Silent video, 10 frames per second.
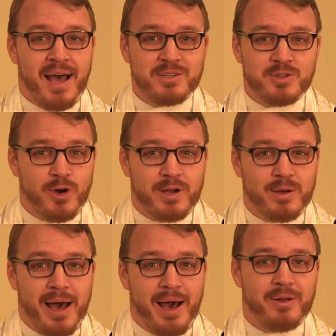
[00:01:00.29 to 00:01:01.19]
talk
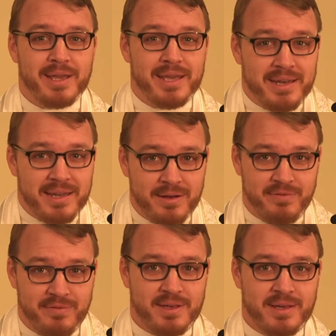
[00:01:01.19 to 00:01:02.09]
about any of
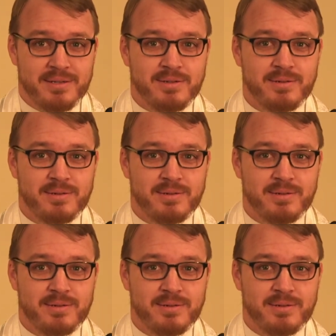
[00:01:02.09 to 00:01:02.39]
this.